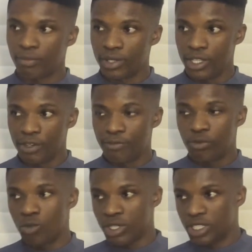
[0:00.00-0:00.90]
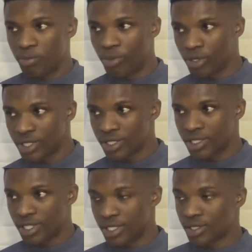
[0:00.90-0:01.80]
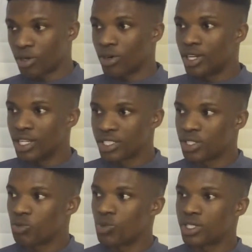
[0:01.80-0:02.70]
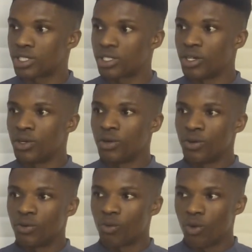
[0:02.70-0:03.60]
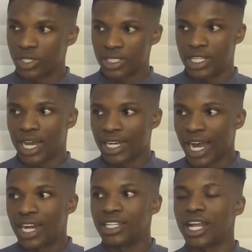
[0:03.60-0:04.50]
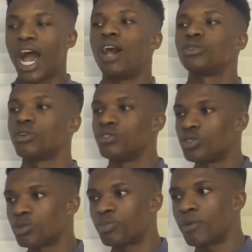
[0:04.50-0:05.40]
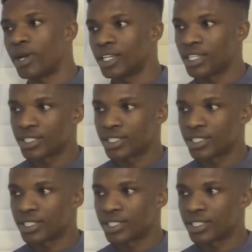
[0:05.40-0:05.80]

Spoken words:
if what they bought is correlating with what they are carrying out of the supermarket.